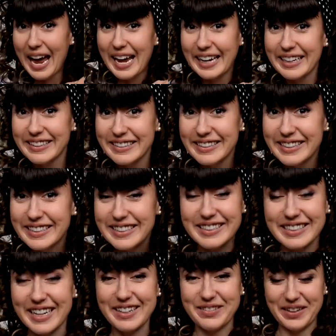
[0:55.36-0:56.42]
here it is.
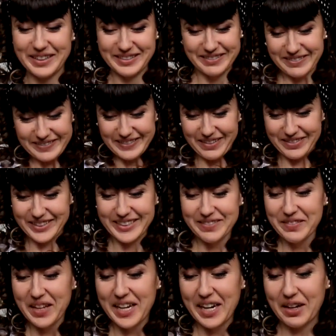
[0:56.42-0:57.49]
Anyway, love it.
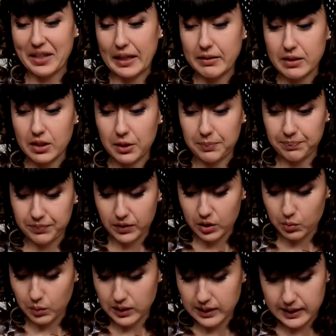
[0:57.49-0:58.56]
Okay, so
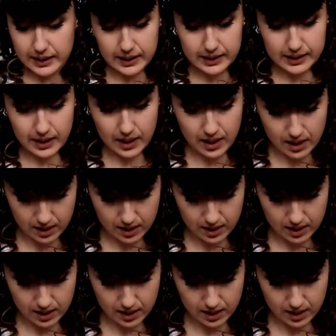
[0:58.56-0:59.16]
twenty-six